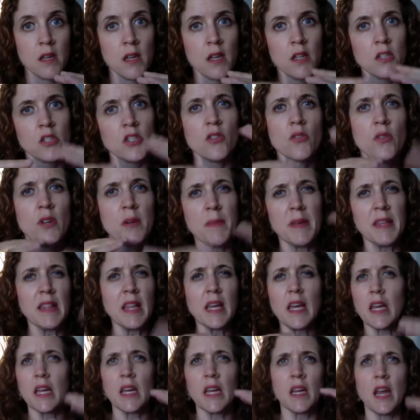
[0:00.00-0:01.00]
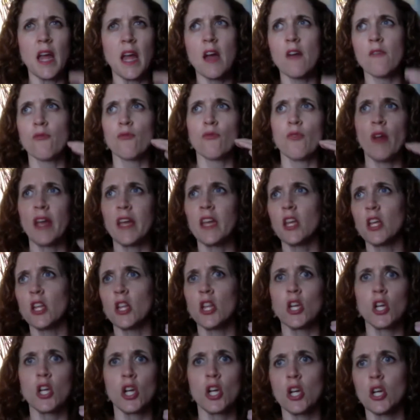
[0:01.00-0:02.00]
do you know what I mean? Like, I didn't have
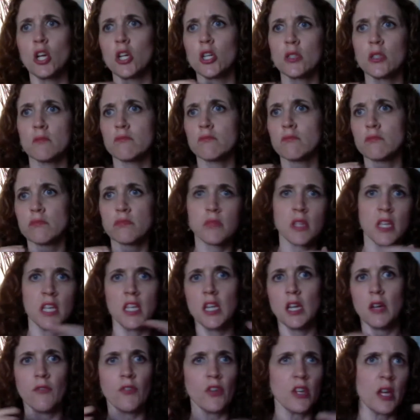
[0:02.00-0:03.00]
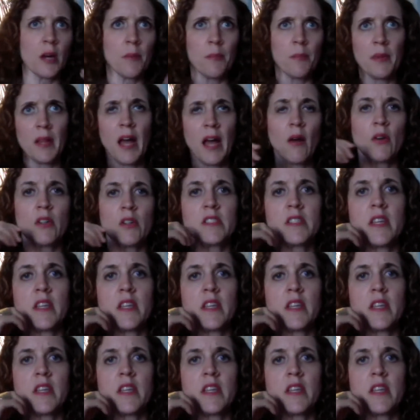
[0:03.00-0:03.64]
regular eat every couple hours